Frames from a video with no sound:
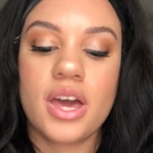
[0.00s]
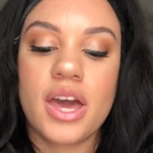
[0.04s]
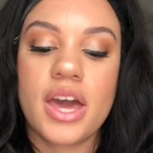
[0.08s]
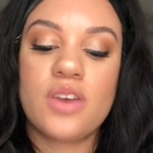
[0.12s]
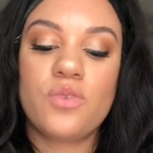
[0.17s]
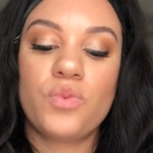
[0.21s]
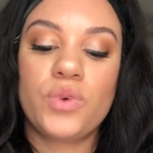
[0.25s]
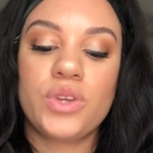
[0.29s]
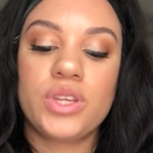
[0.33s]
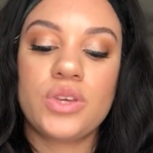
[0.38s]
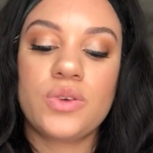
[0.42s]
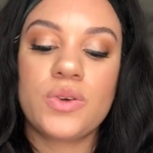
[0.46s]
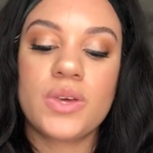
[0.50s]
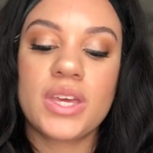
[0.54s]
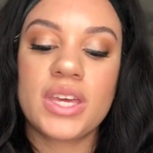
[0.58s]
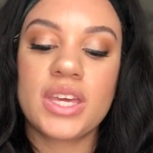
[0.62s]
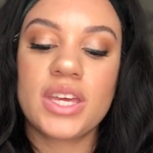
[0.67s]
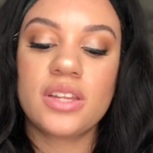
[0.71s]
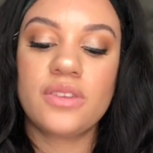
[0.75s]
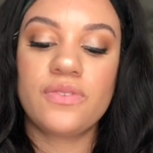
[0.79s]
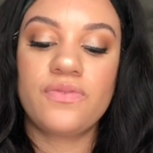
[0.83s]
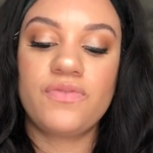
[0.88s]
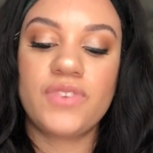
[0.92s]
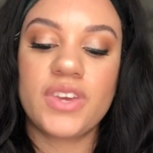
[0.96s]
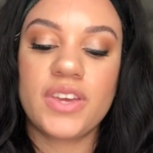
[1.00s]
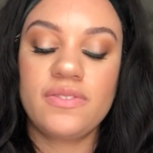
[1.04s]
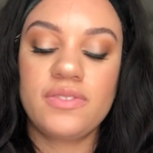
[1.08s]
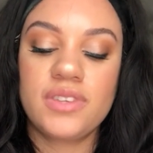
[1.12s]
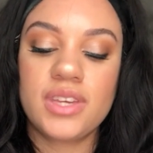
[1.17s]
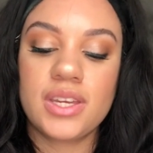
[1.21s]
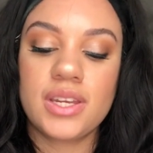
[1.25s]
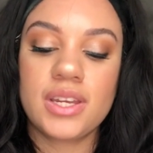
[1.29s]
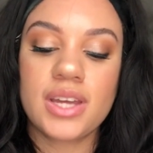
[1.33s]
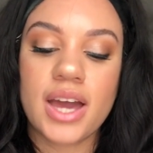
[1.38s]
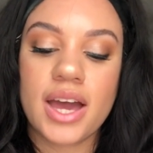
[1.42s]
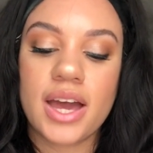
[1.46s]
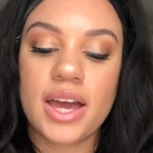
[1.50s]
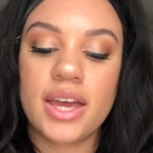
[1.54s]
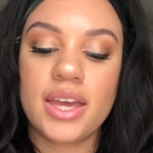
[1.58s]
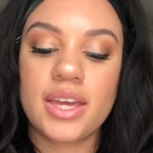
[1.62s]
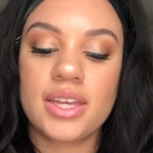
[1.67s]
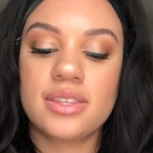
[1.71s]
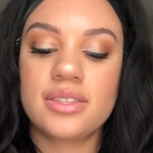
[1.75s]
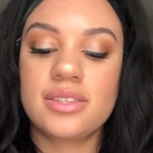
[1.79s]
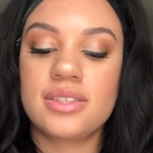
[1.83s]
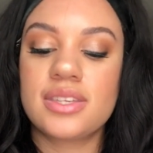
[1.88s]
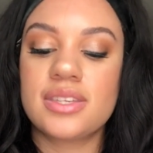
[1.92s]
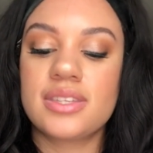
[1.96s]
And when you hit
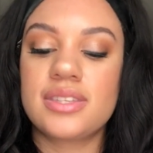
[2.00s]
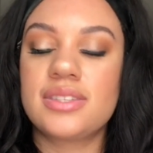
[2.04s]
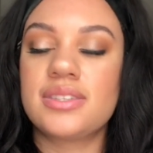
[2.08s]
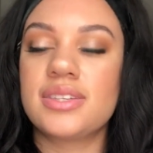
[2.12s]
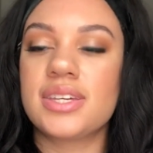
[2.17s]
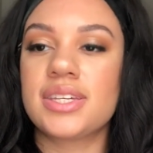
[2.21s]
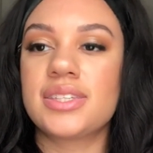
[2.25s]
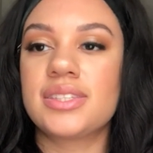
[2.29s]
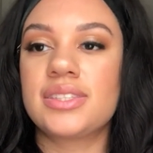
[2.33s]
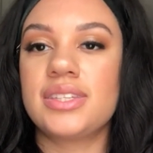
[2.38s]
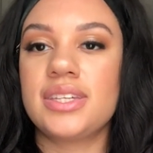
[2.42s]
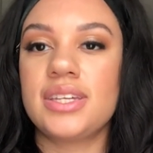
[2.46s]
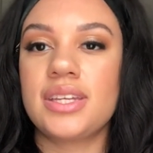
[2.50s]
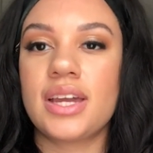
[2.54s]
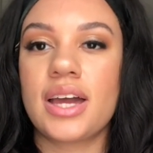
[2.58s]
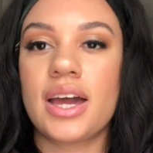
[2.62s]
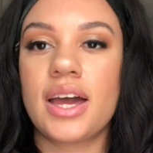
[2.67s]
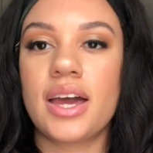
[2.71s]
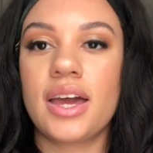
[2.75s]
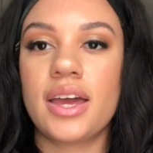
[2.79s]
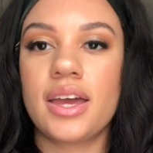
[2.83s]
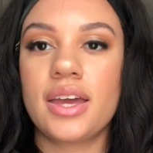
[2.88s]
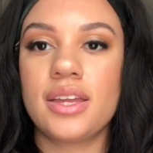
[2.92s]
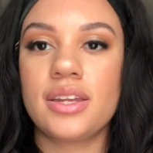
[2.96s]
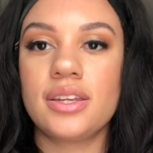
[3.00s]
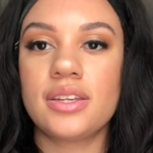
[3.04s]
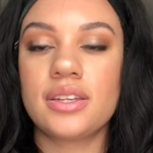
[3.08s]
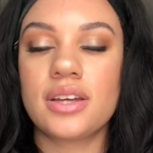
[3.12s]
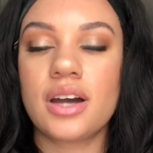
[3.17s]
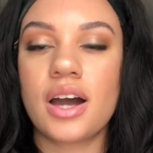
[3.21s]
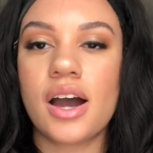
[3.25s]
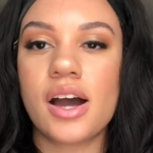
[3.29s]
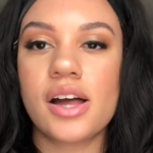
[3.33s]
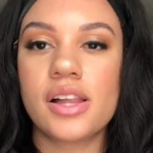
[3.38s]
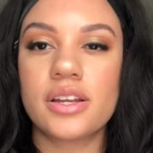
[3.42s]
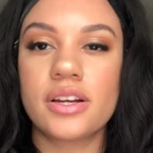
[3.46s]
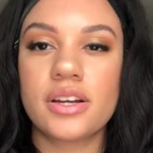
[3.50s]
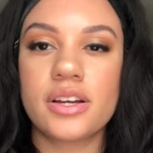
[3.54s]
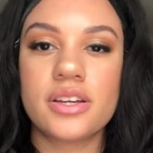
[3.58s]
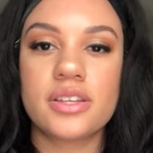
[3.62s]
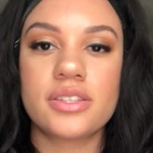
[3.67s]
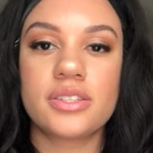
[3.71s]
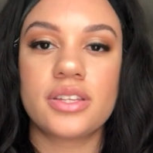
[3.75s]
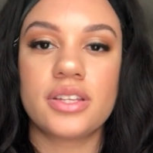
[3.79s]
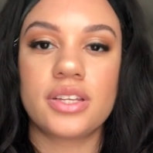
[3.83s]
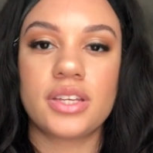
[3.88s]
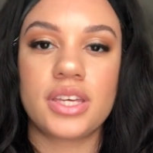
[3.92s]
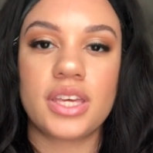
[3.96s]
$59 to
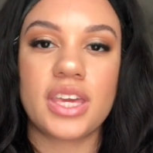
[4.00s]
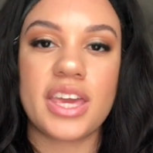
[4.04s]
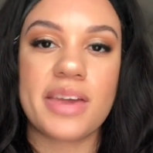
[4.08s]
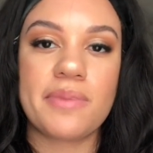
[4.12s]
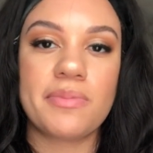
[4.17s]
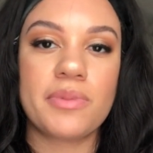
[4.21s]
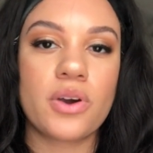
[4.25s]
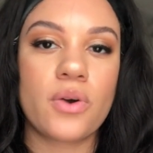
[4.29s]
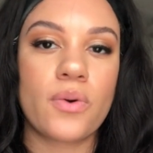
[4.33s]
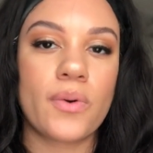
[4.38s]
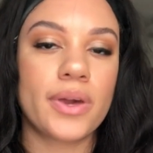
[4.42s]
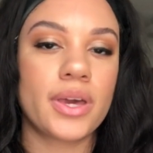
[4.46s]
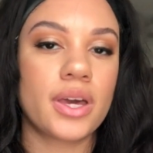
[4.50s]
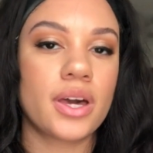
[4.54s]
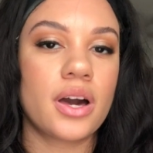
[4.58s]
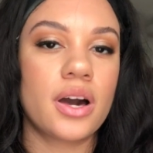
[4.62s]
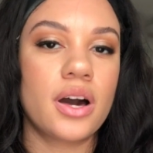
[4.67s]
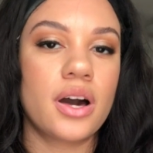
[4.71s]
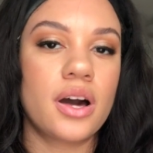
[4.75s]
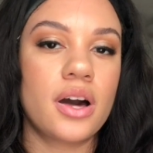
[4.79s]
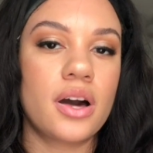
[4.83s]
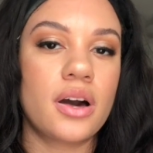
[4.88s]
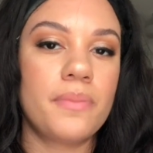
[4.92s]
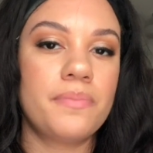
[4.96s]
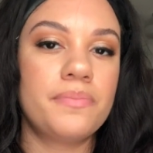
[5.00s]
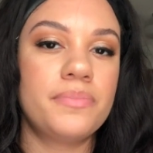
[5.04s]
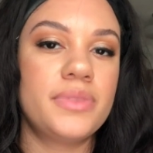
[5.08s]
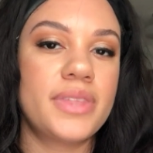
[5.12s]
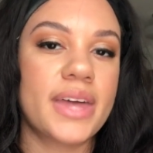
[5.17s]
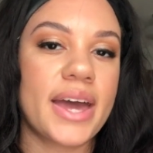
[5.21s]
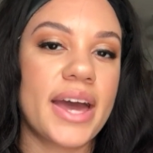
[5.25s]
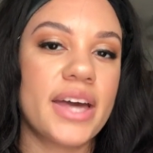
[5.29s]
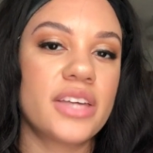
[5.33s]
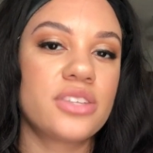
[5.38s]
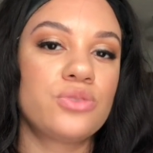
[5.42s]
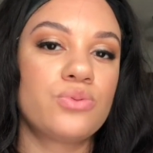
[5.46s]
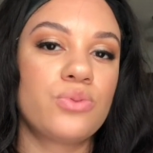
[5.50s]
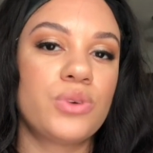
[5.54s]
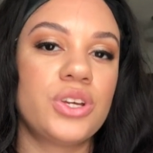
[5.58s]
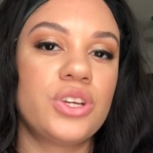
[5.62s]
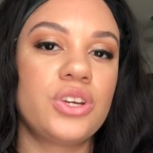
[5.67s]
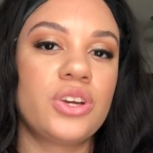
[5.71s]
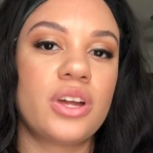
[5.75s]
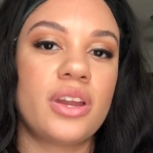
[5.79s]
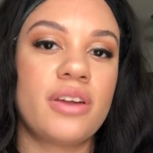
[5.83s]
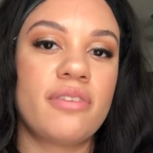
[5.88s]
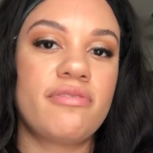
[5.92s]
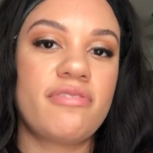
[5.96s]
$69 and keep going up, that's where
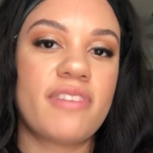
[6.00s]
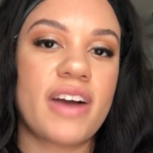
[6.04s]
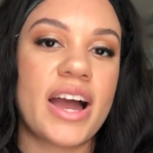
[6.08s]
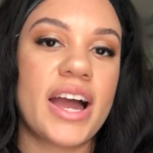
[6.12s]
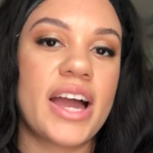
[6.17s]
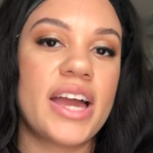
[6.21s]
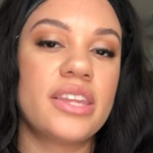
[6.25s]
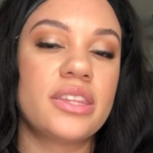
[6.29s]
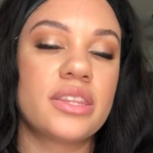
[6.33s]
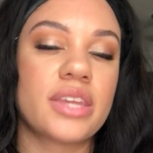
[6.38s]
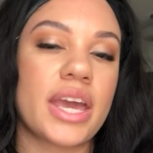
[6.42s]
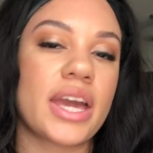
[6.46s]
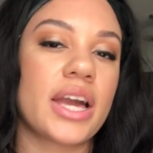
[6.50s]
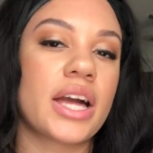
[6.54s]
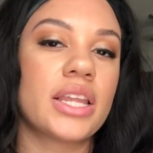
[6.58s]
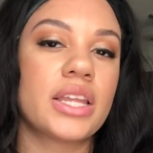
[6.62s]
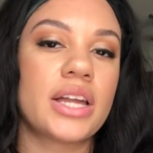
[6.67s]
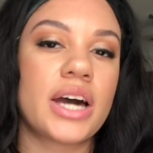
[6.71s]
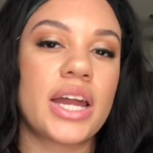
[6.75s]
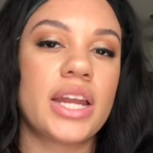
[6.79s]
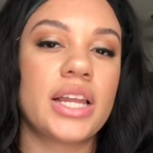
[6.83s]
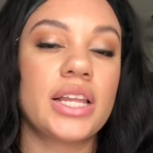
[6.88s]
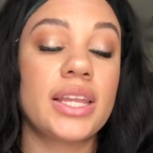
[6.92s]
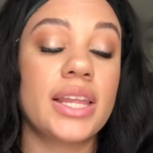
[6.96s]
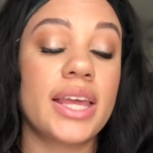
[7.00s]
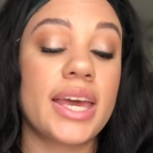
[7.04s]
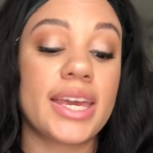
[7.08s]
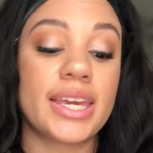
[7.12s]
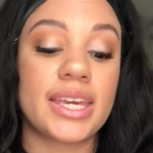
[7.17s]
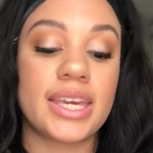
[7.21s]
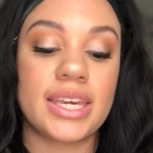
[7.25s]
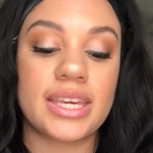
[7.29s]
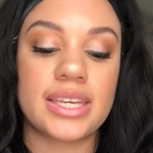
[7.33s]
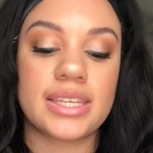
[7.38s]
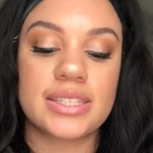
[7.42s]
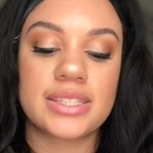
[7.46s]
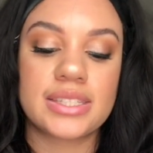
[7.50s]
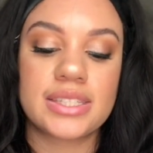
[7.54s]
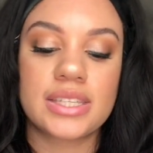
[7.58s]
you're gonna find like a lot of leggings.